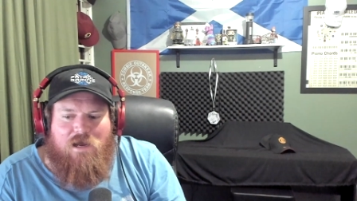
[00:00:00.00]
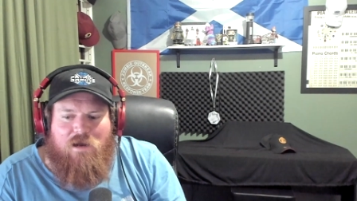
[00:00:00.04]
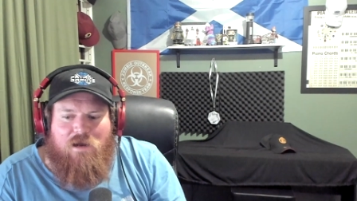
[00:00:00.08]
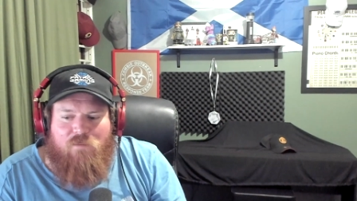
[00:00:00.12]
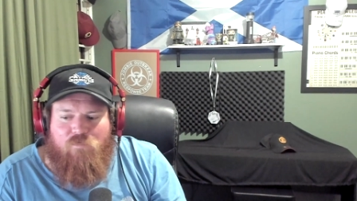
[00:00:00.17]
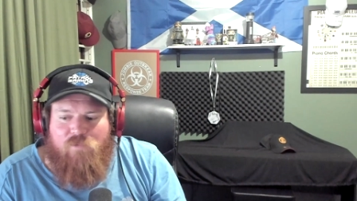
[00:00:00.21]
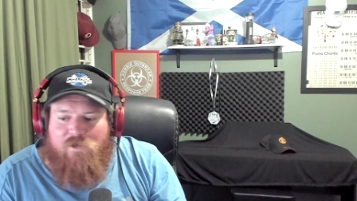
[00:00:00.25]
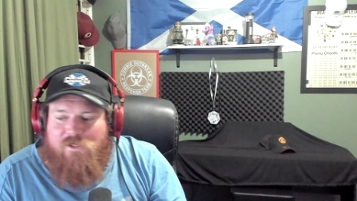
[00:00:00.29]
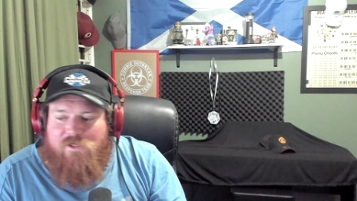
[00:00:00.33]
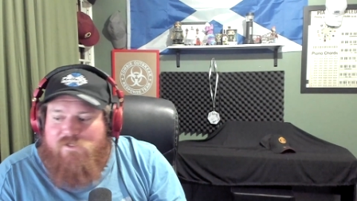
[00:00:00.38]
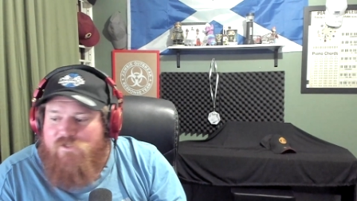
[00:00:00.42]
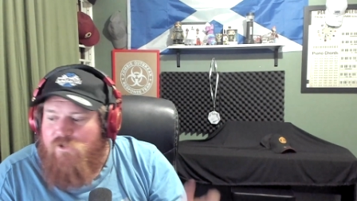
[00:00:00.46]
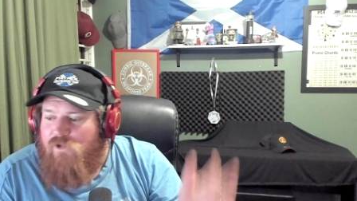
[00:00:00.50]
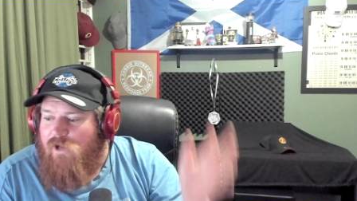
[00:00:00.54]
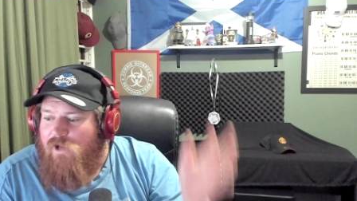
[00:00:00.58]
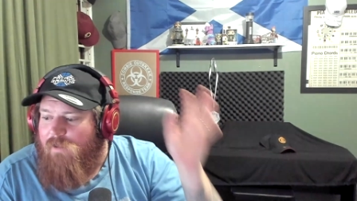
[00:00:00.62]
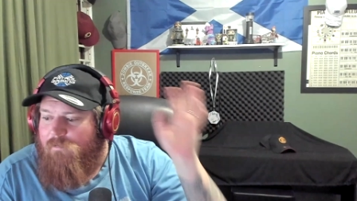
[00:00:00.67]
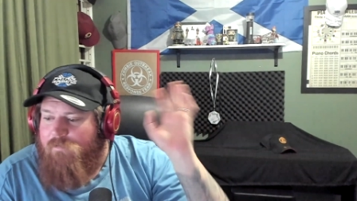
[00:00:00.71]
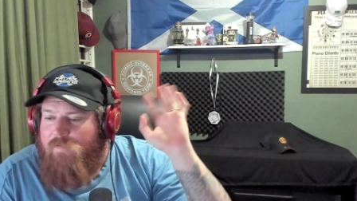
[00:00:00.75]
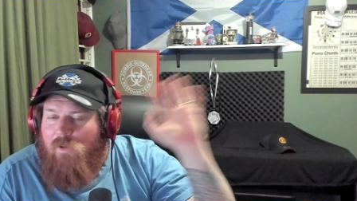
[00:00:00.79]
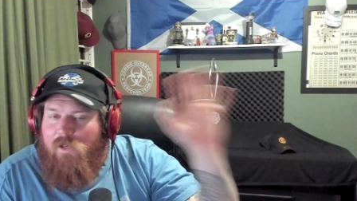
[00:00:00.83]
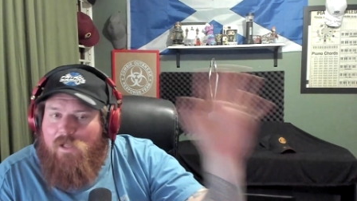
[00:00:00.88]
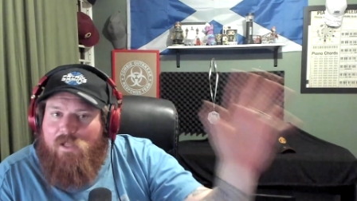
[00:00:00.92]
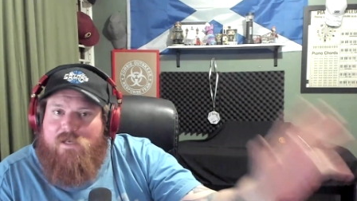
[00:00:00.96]
We've still
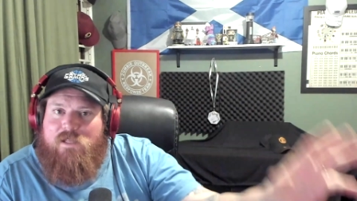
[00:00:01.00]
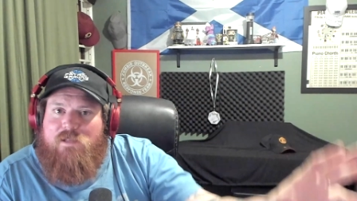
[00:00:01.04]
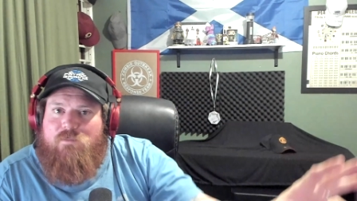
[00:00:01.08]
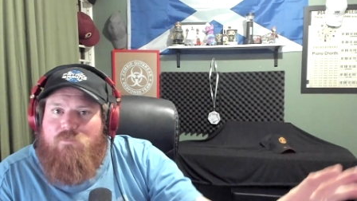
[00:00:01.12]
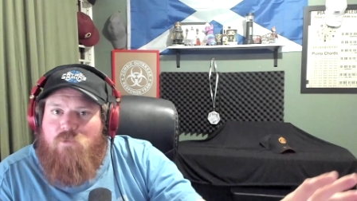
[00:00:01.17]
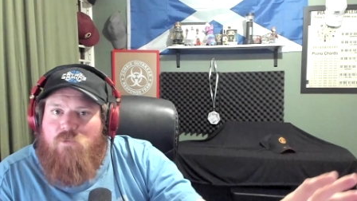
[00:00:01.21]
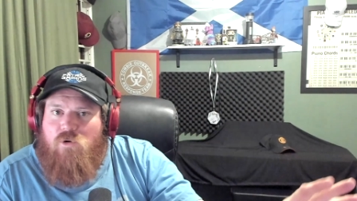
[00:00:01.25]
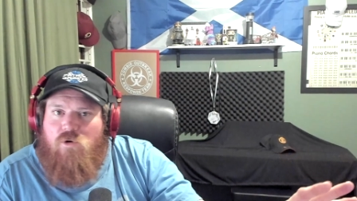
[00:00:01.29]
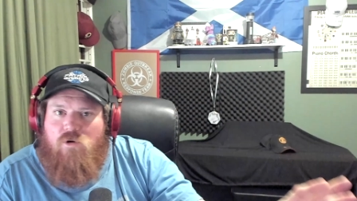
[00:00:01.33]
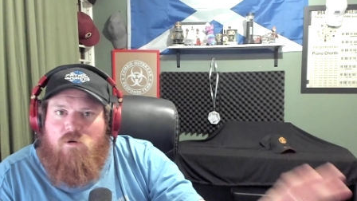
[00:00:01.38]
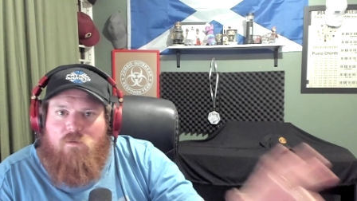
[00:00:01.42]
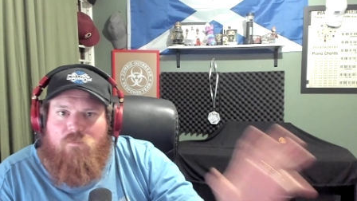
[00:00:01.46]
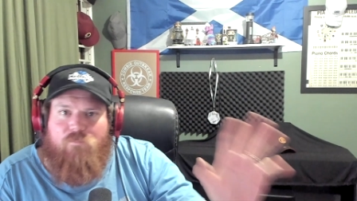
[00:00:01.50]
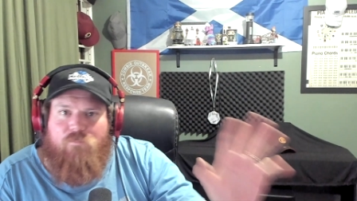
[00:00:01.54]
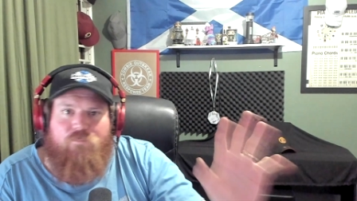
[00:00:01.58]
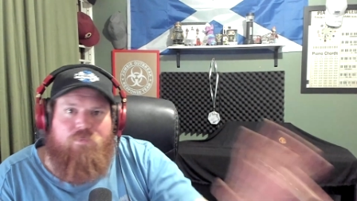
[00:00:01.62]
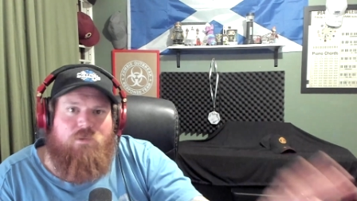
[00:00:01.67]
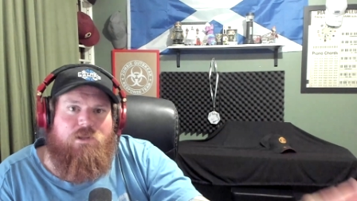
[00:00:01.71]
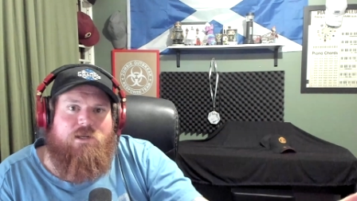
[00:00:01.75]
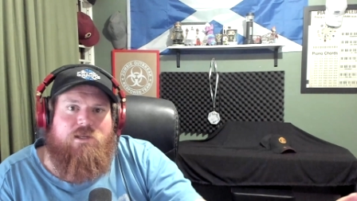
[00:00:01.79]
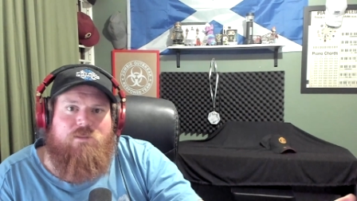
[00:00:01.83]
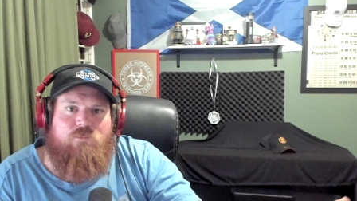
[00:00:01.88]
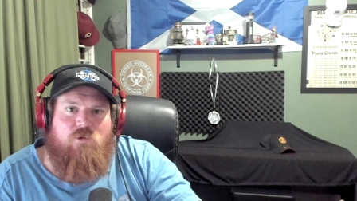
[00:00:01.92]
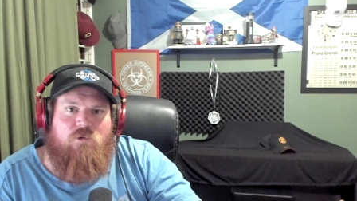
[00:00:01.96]
got plenty more
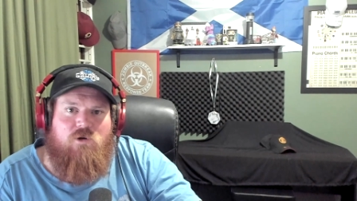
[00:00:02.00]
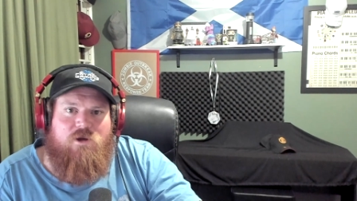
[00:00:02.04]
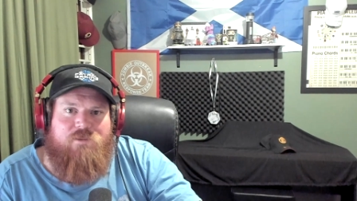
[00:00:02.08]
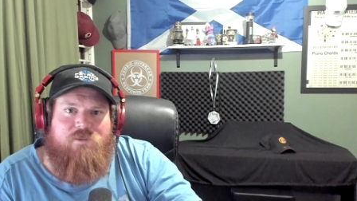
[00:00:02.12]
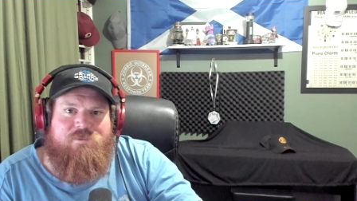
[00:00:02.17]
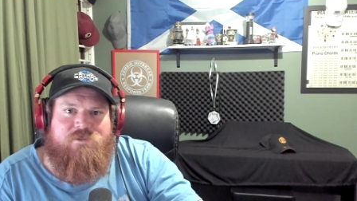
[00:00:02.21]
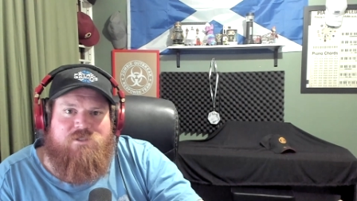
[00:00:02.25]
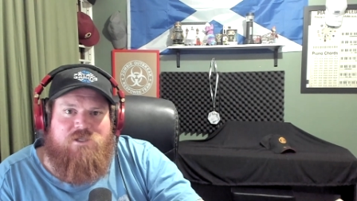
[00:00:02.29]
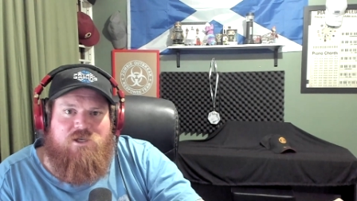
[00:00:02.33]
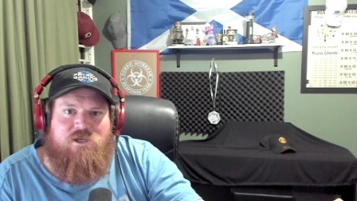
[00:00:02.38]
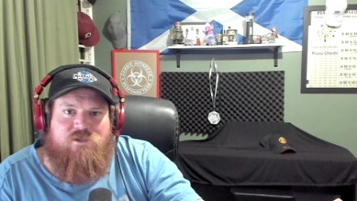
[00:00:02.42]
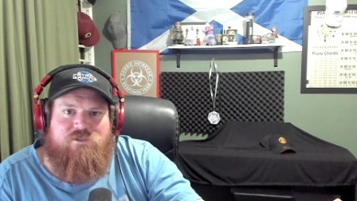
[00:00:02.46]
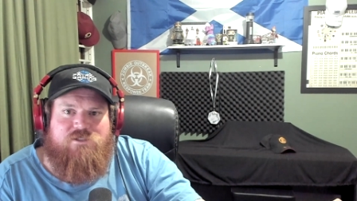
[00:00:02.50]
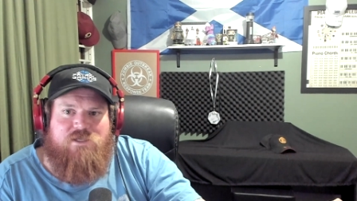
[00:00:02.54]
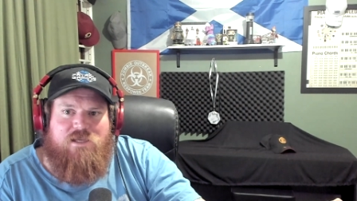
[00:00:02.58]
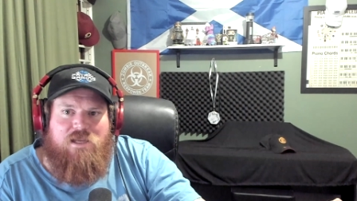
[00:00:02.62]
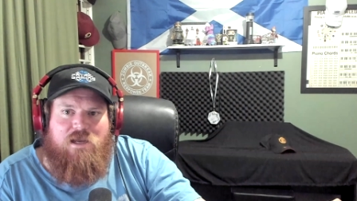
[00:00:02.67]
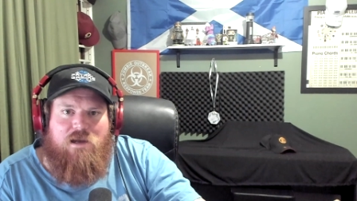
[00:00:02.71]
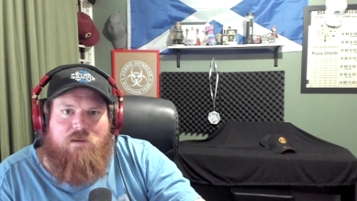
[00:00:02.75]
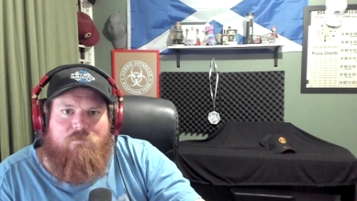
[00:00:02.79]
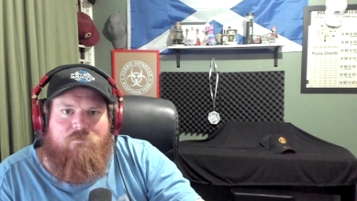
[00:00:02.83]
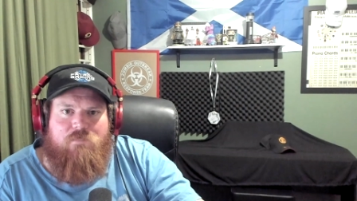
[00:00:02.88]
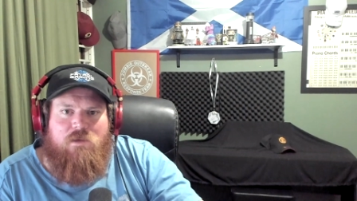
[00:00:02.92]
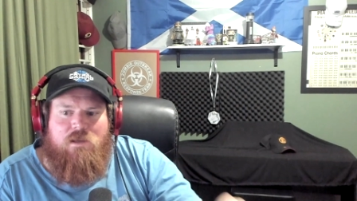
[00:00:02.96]
episodes to
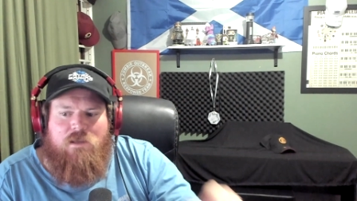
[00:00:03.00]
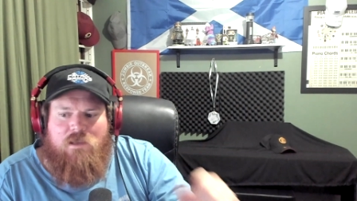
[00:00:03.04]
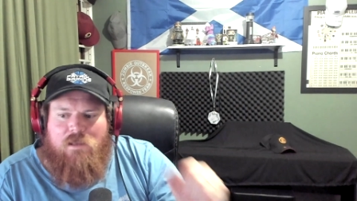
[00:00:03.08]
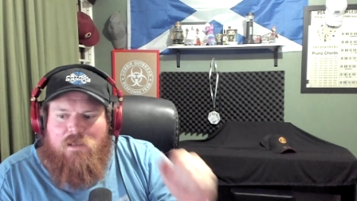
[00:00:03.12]
come.